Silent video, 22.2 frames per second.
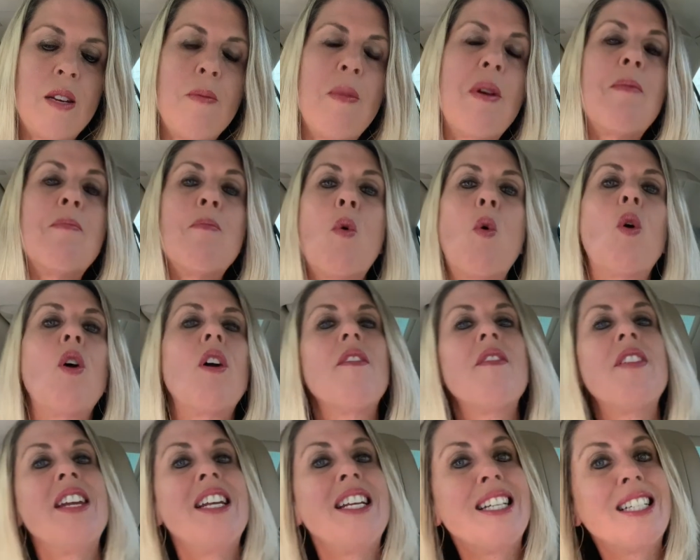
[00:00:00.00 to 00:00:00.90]
be more
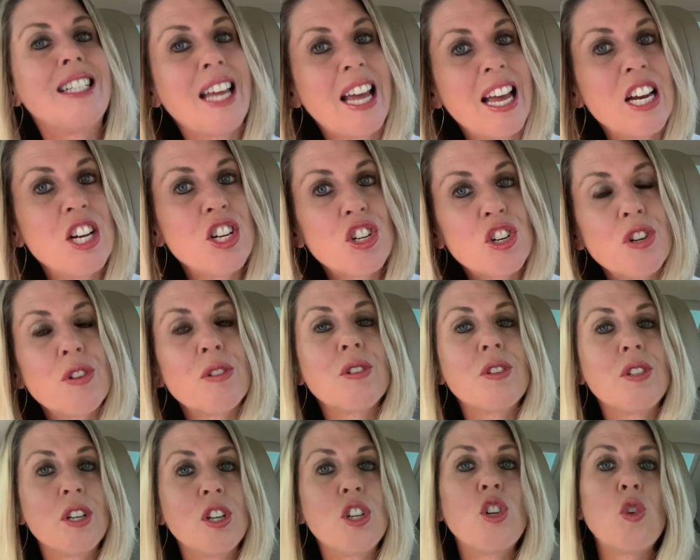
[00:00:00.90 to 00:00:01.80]
of an intentional
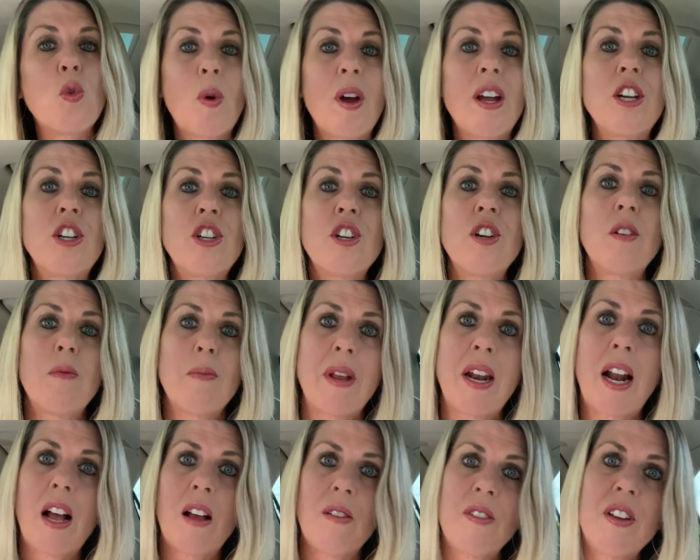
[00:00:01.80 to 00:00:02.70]
situation. I mean,
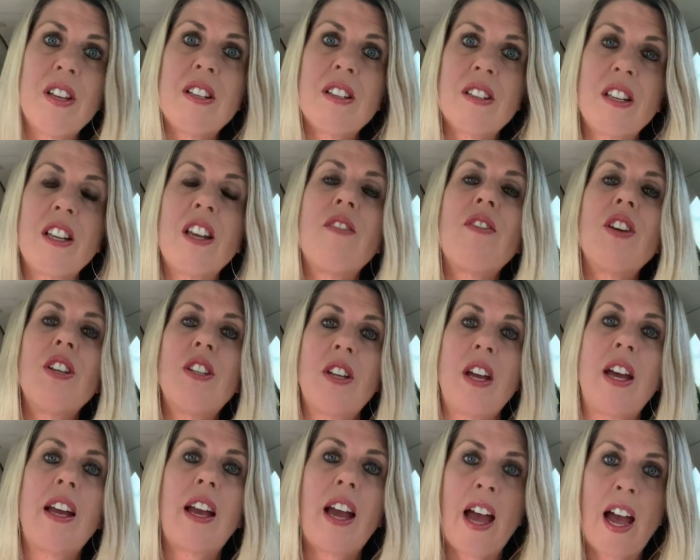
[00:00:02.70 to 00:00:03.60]
obviously, if you
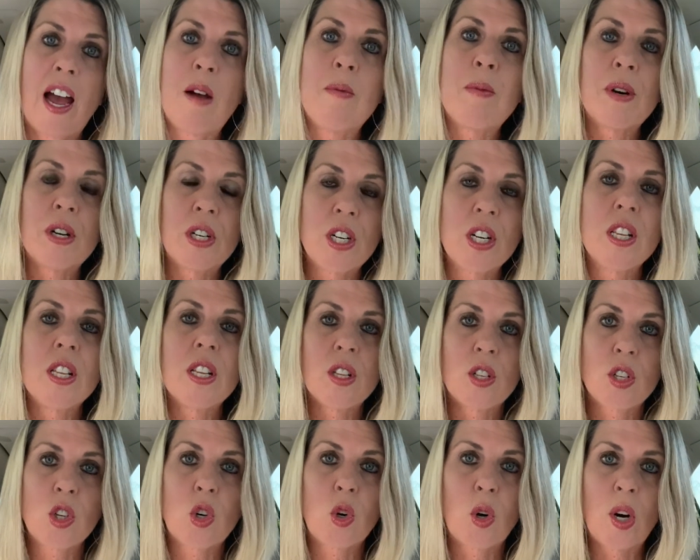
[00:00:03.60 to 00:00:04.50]
take a hammer to the
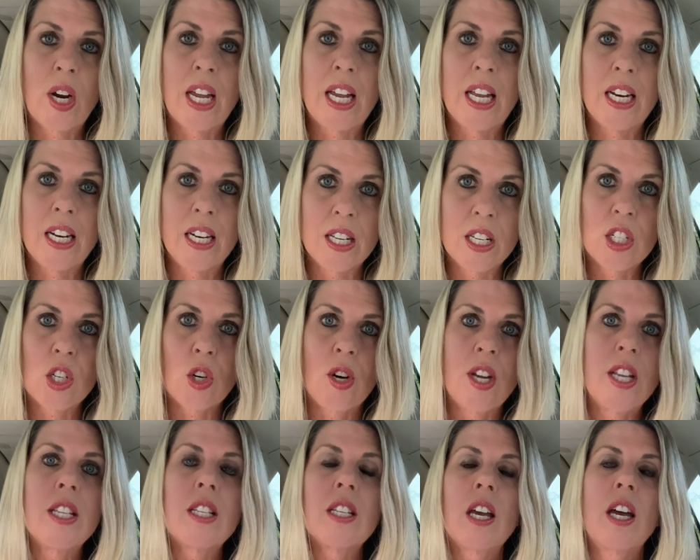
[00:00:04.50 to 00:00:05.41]
screen, the
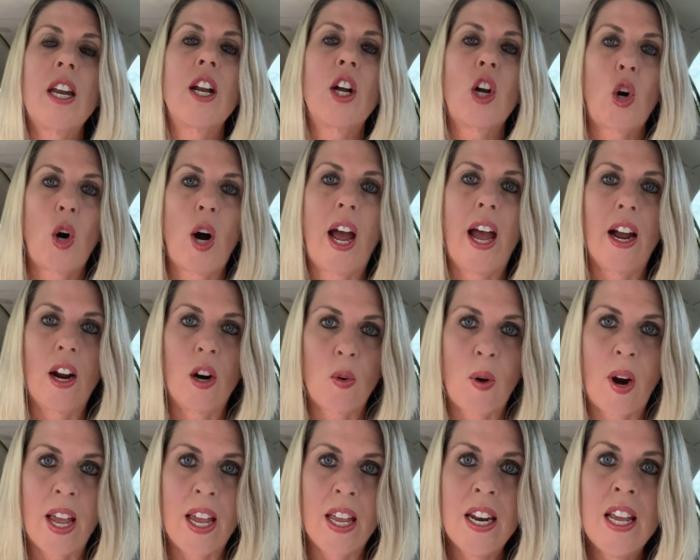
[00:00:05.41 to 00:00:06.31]
screen's going to crack,
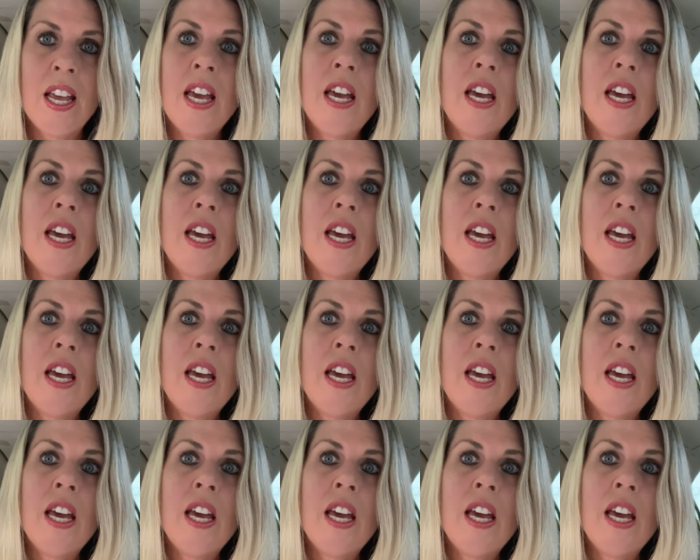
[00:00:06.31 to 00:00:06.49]
right?